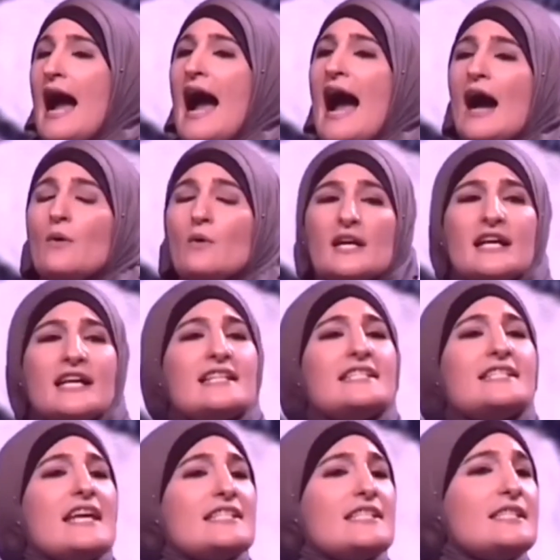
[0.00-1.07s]
Our
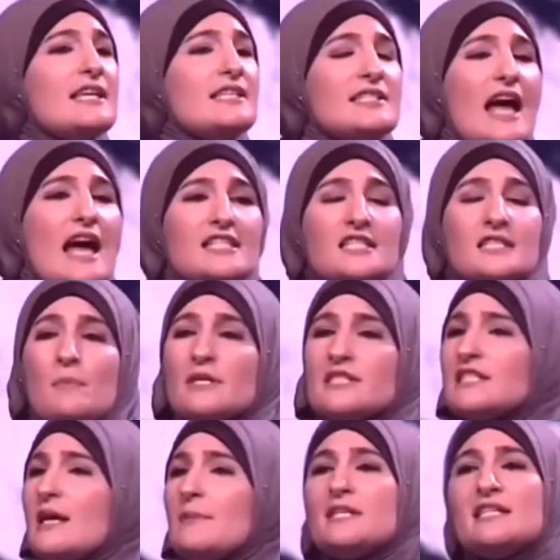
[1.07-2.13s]
existence as
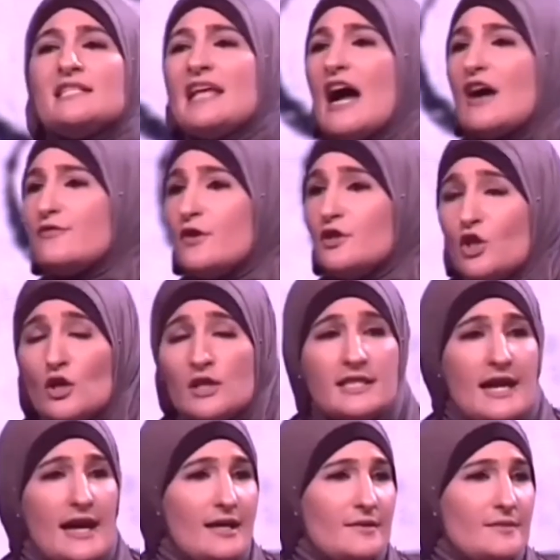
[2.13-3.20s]
Muslims is not for
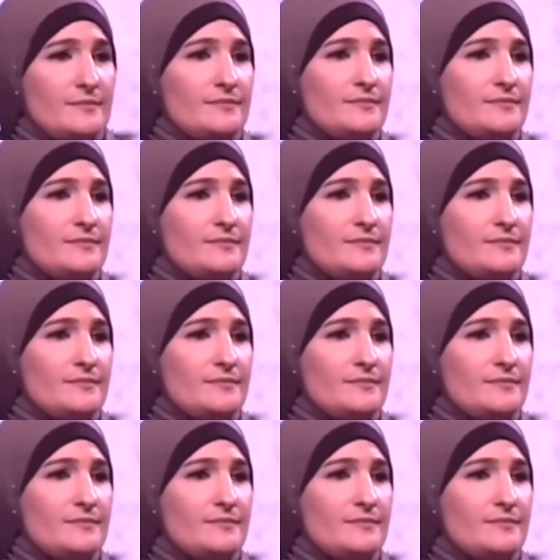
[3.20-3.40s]
dunya.